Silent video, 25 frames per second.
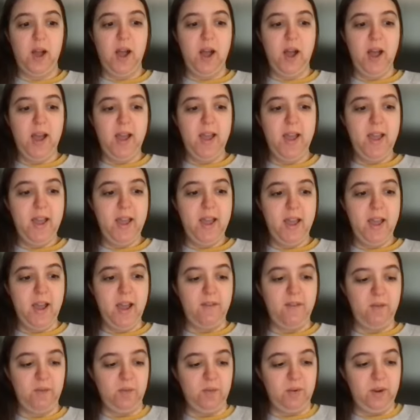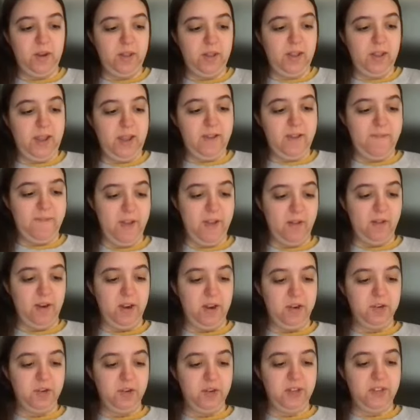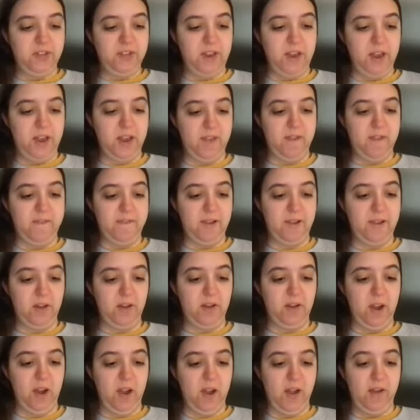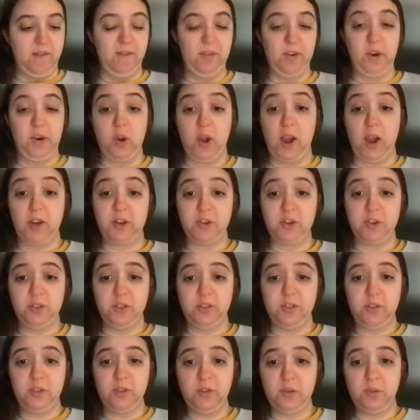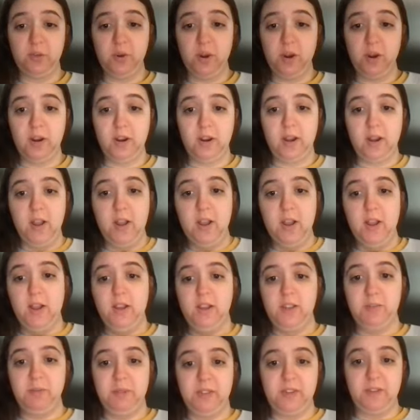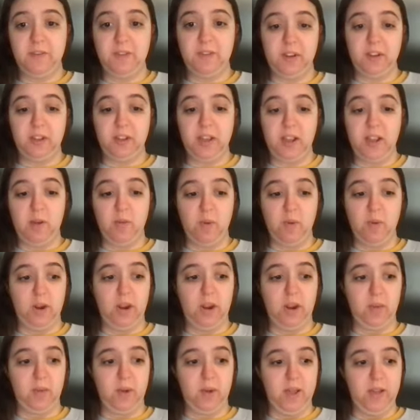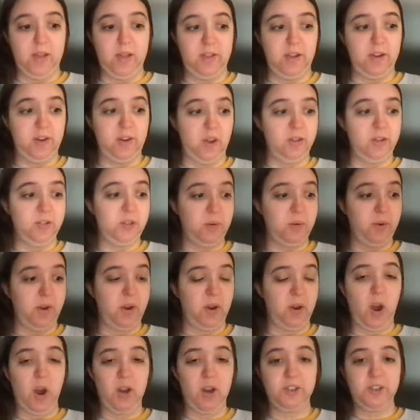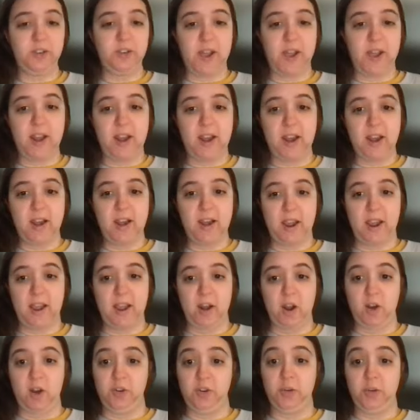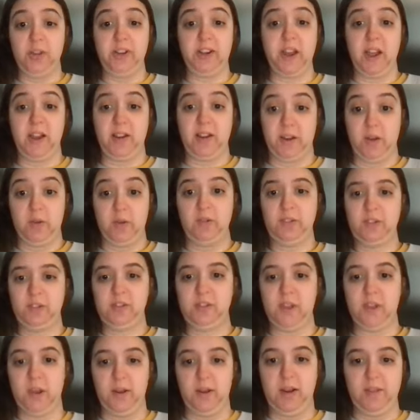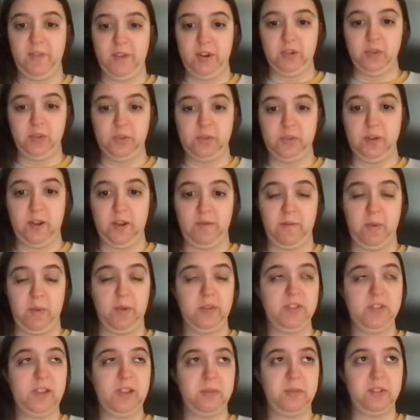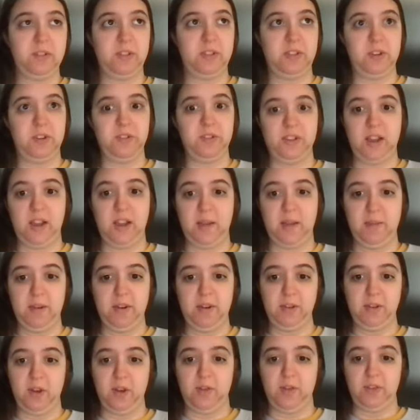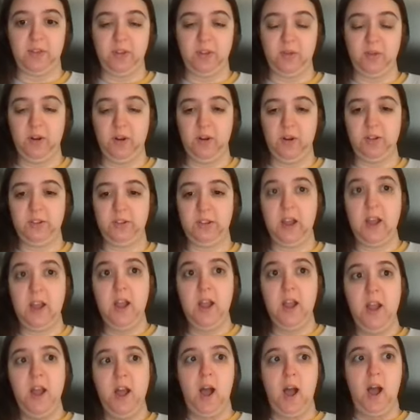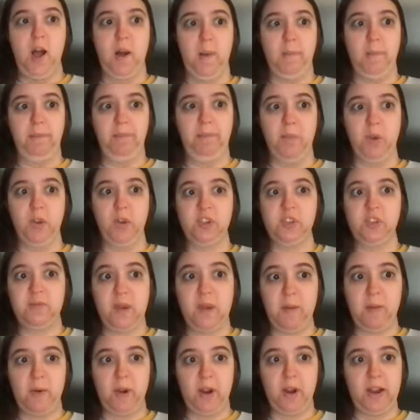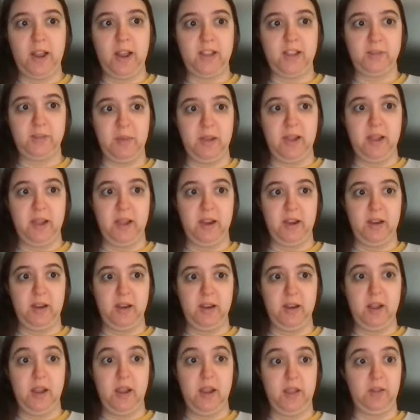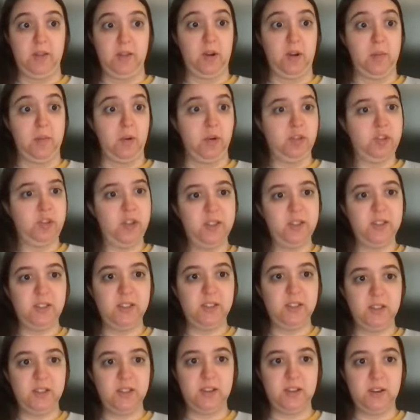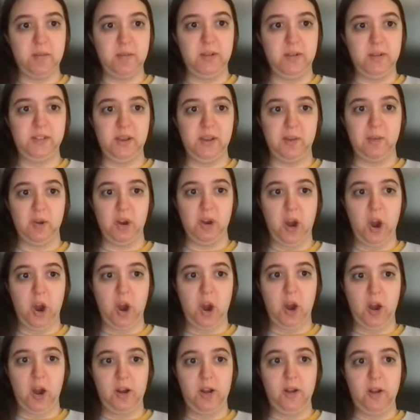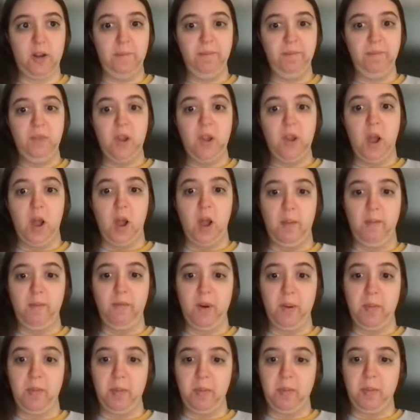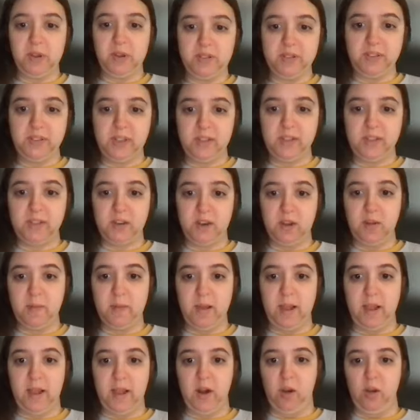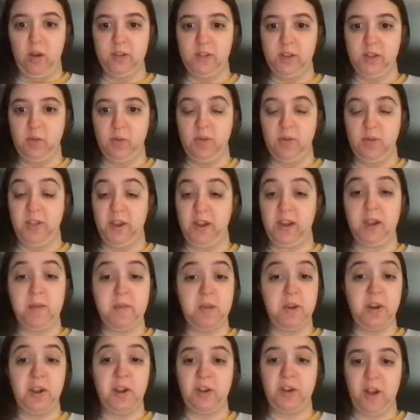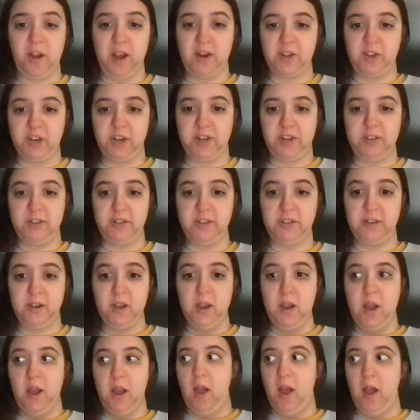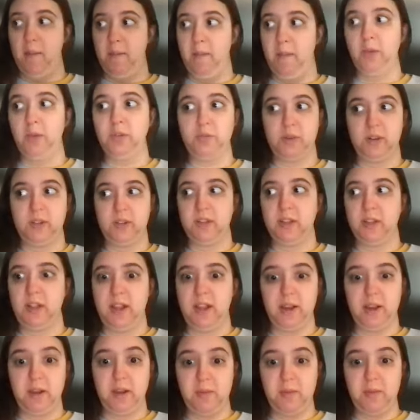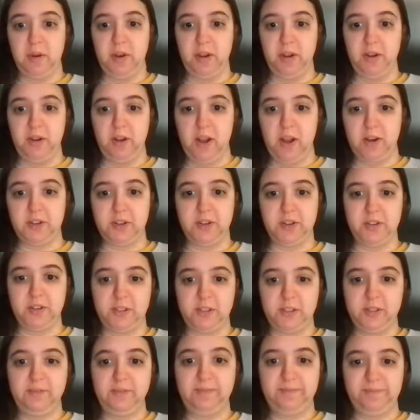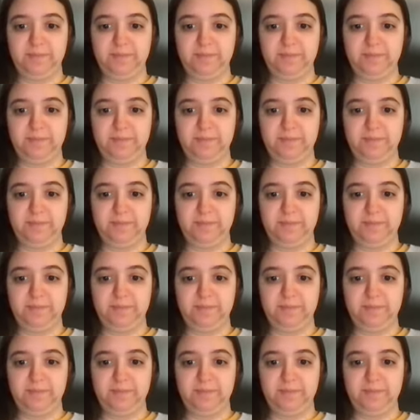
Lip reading: I have really found interest in the field of correctional social work, specifically working with adults who are incarcerated and are dually diagnosed. So individuals who have both substance use and mental health disorders. Most of my work has been in the criminal justice system in some regard, from the prison system and also within community corrections, most recently in community corrections.